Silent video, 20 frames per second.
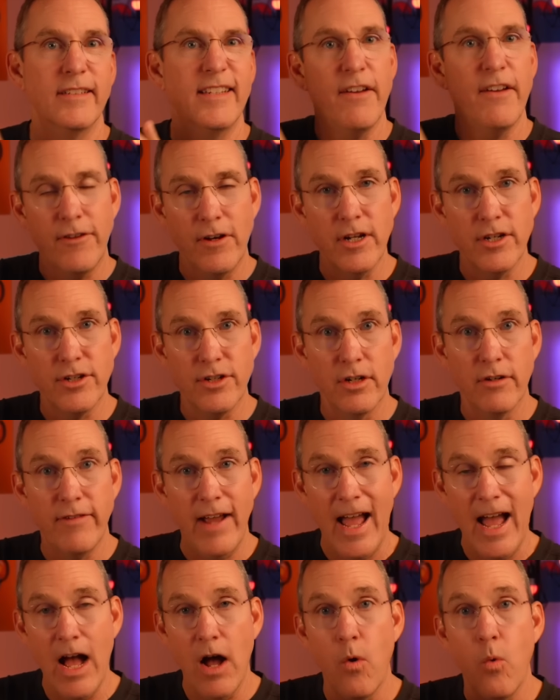definition
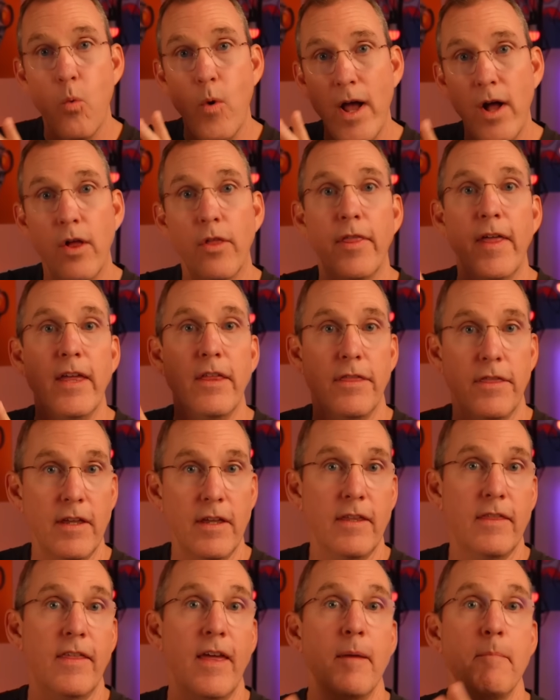of how well they
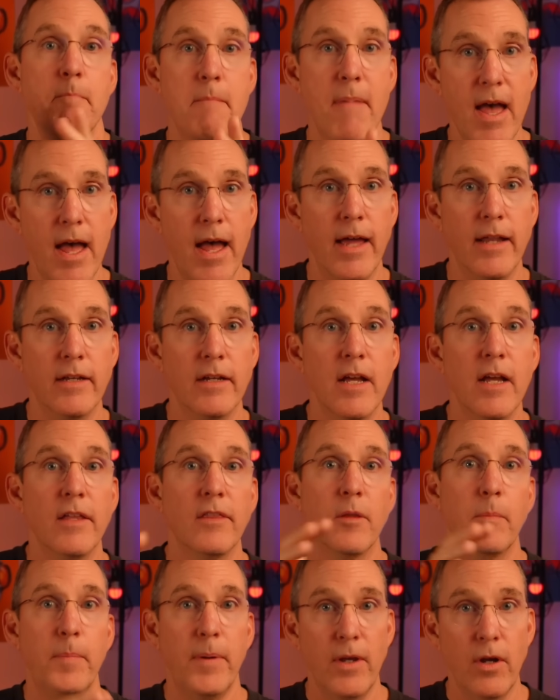think they met
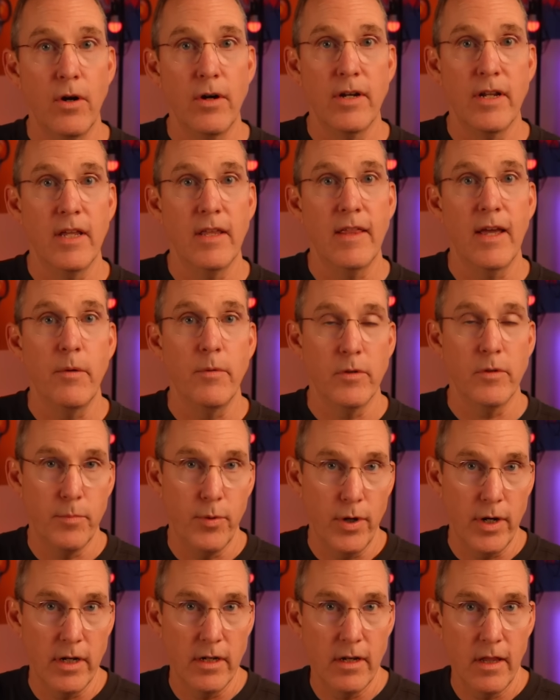the PRD that was
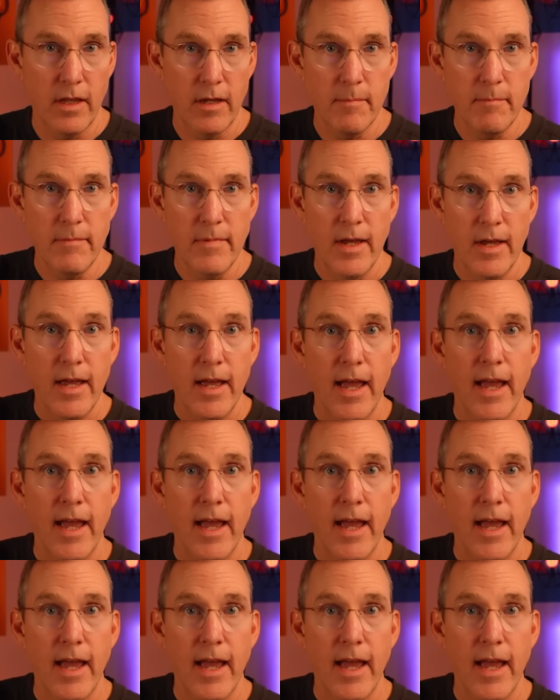put into them.